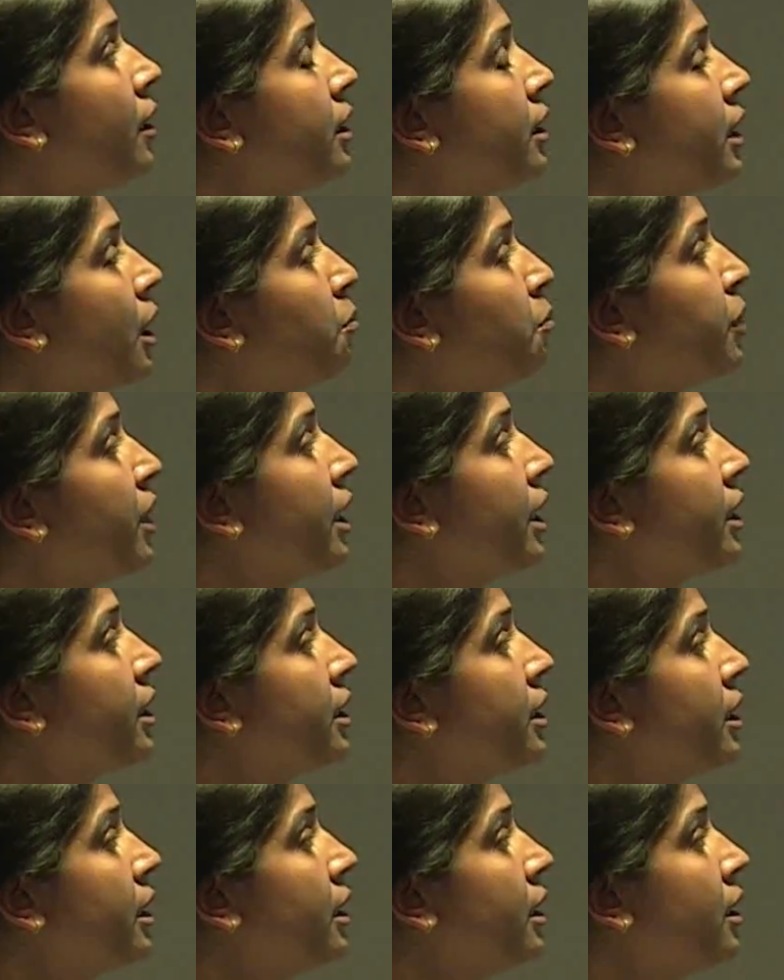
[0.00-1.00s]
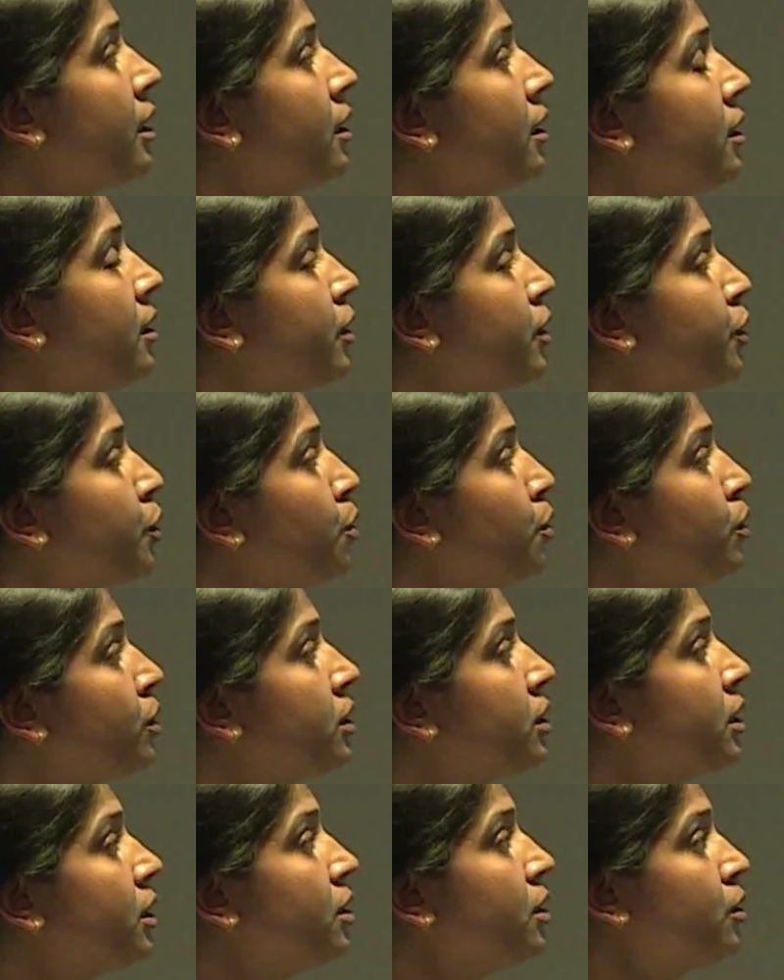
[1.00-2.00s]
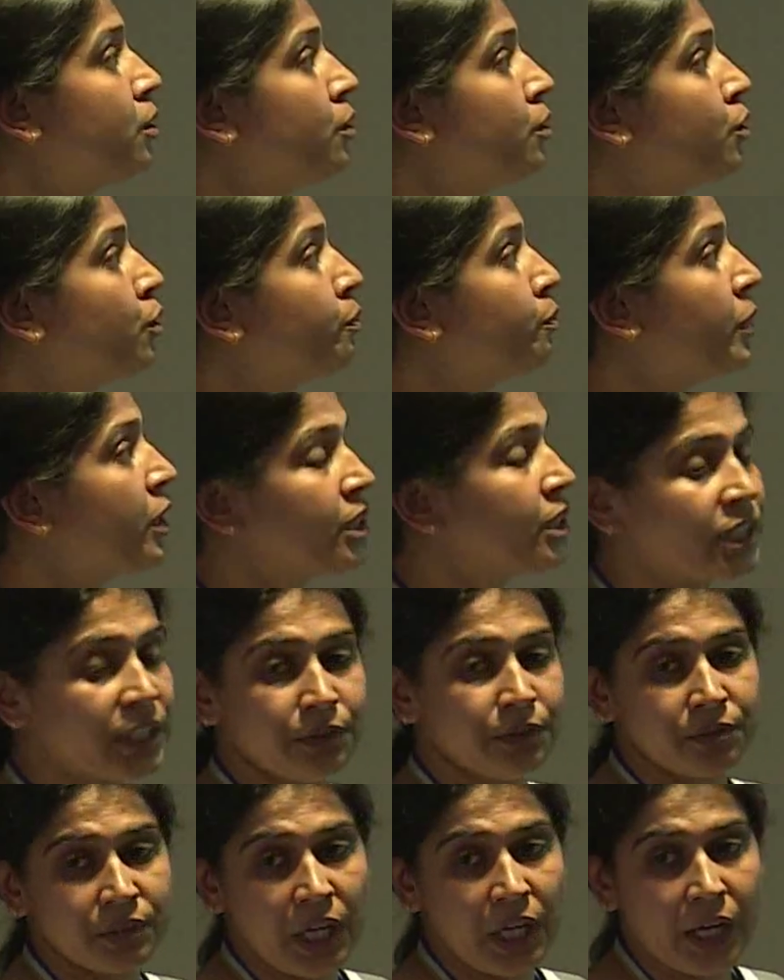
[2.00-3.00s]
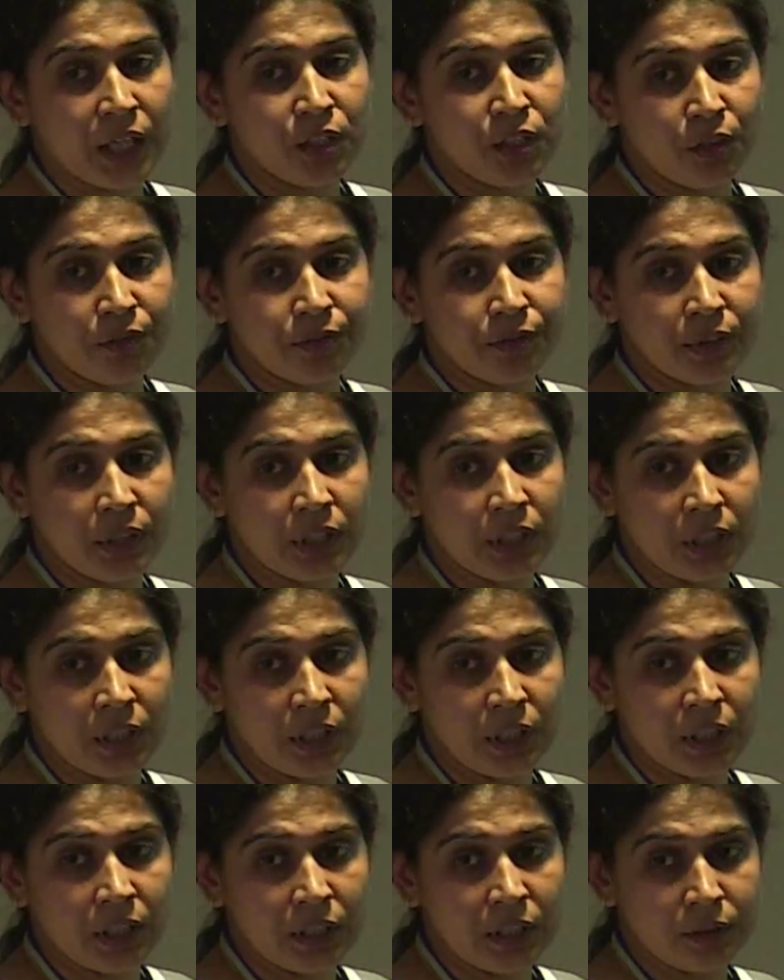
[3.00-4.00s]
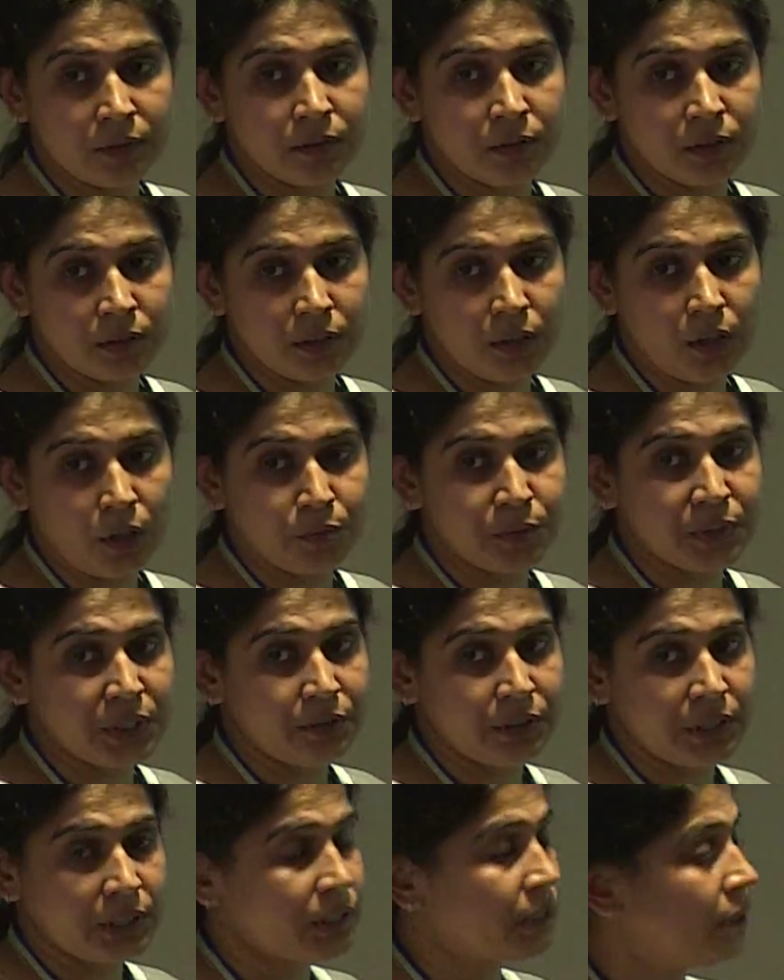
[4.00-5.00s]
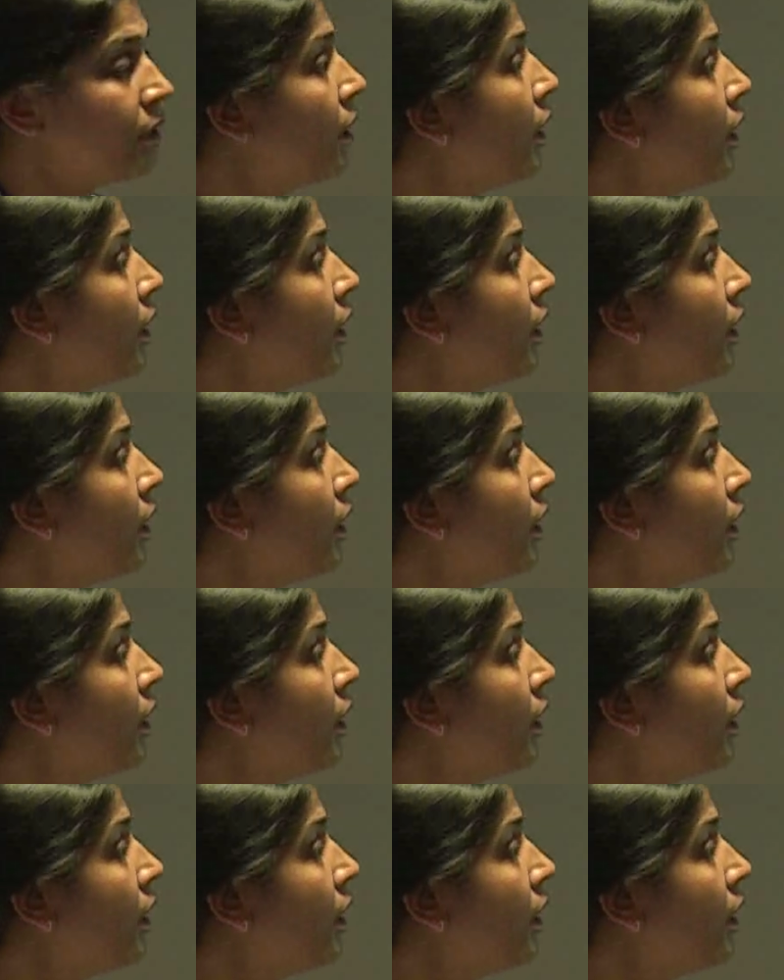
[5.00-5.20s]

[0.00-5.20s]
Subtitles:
template shows the super shift kind of observation,